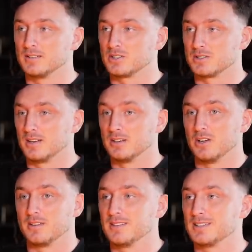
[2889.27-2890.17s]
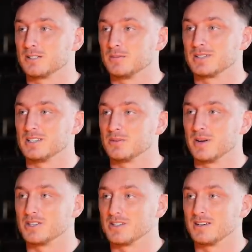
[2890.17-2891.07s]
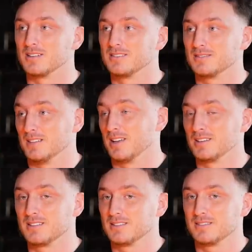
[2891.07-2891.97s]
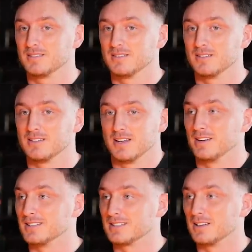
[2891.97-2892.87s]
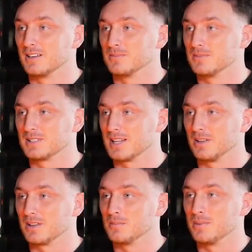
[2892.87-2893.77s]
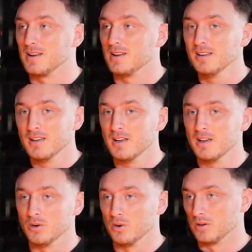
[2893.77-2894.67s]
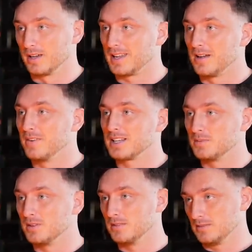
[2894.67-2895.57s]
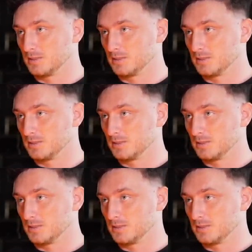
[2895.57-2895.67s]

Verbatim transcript: Just like, look, this is my situation. Like, I need to sell the company or like get investment.